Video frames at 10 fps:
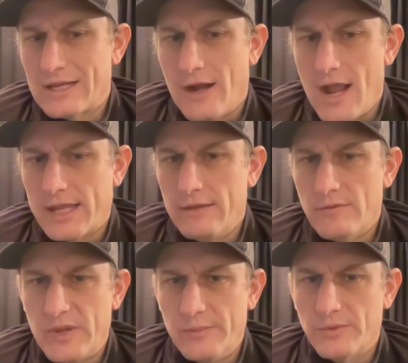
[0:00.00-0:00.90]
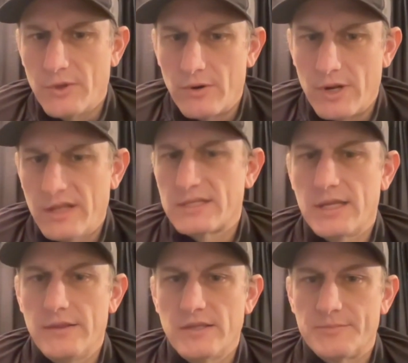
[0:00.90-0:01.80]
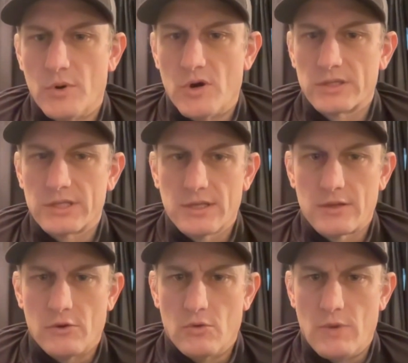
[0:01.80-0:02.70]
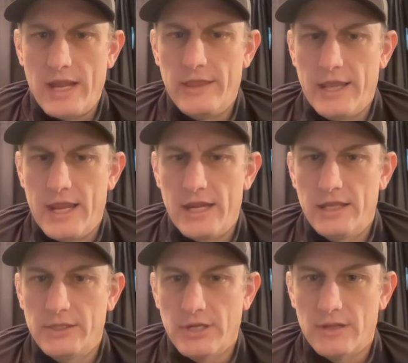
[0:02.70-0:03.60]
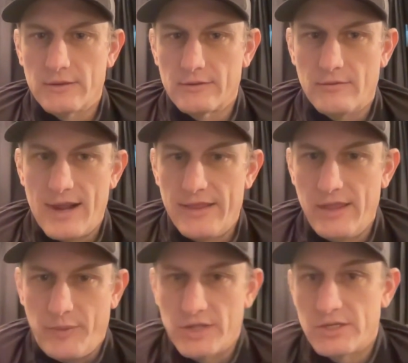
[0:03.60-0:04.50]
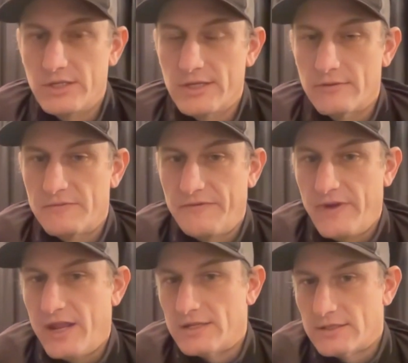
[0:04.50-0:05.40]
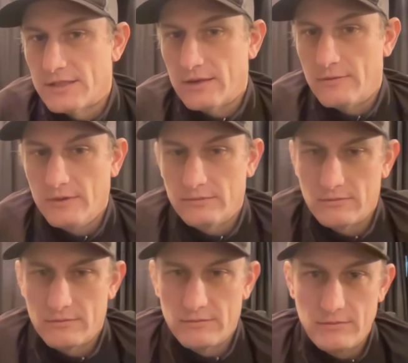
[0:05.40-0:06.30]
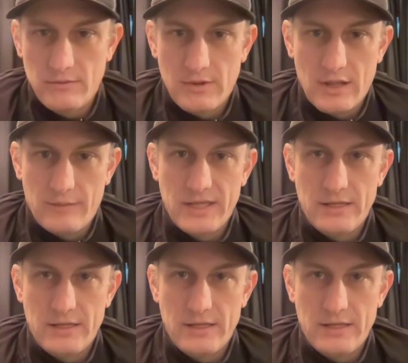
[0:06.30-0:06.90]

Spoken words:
hockey where people don't understand the sport. They're like, well, why are they hitting each other? Or why are they punching each other in the face? It's like, well, I mean,